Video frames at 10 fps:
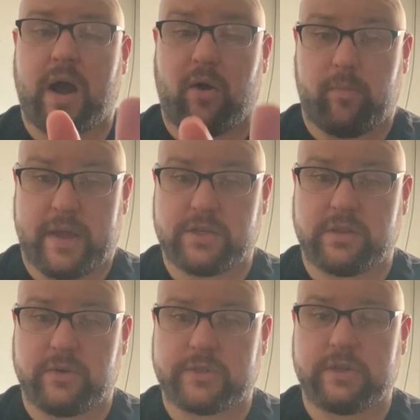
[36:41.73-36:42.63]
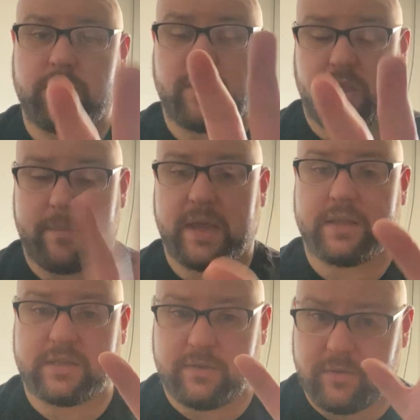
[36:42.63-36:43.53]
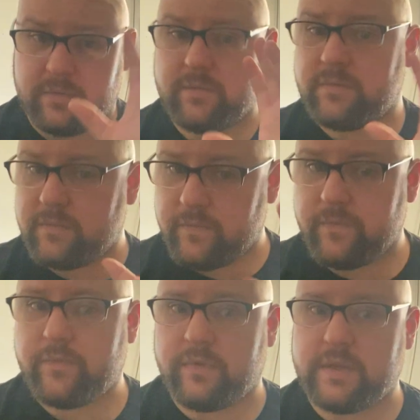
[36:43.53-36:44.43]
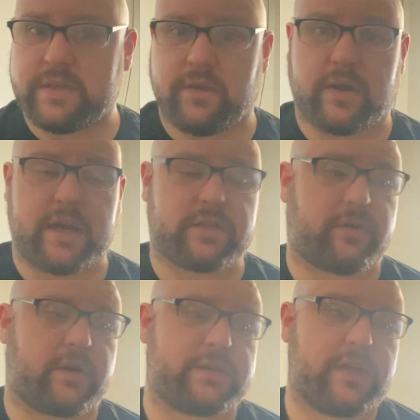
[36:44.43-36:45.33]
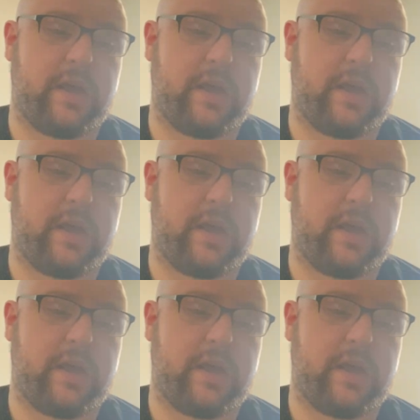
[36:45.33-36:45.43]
I will mention those 2, but let me get to these other guys first.